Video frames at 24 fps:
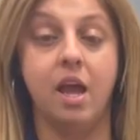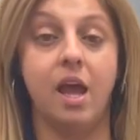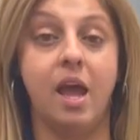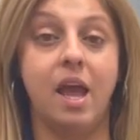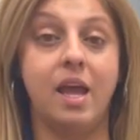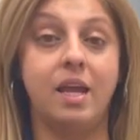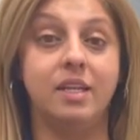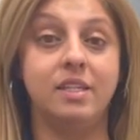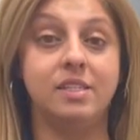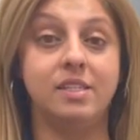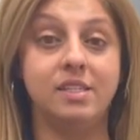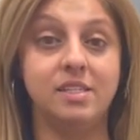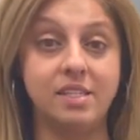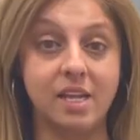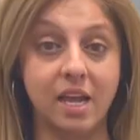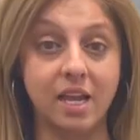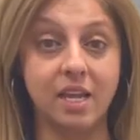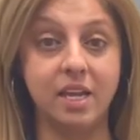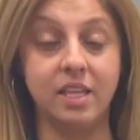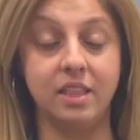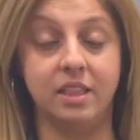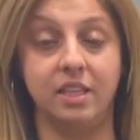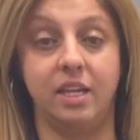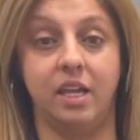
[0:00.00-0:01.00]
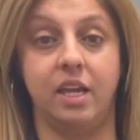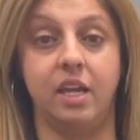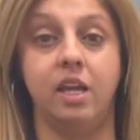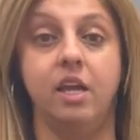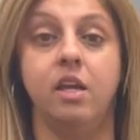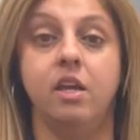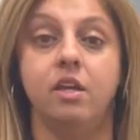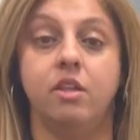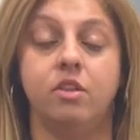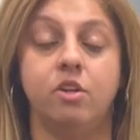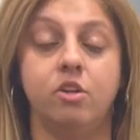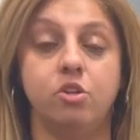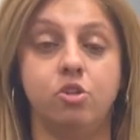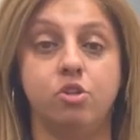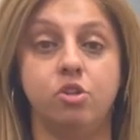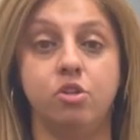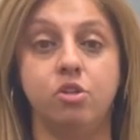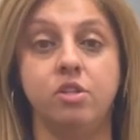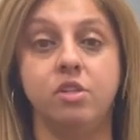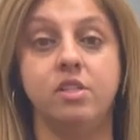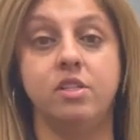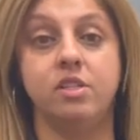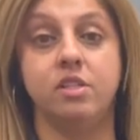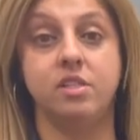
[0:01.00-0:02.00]
And secondly, there are
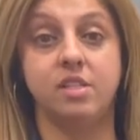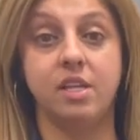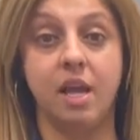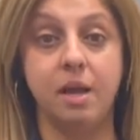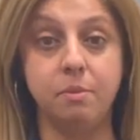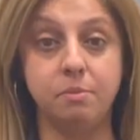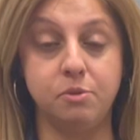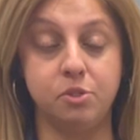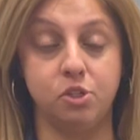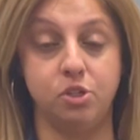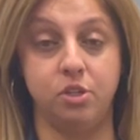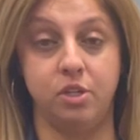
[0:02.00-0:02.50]
certain steps